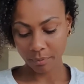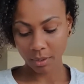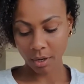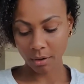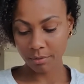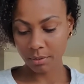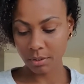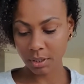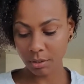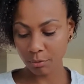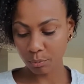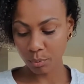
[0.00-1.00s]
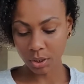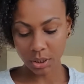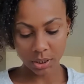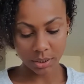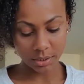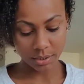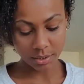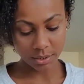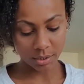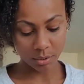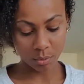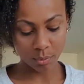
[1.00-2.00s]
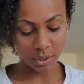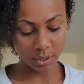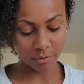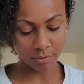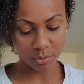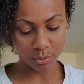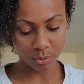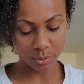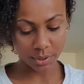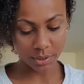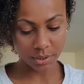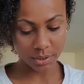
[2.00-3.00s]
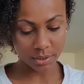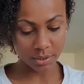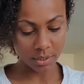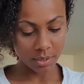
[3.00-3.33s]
I have the Ten of Wands, the Queen of Swords,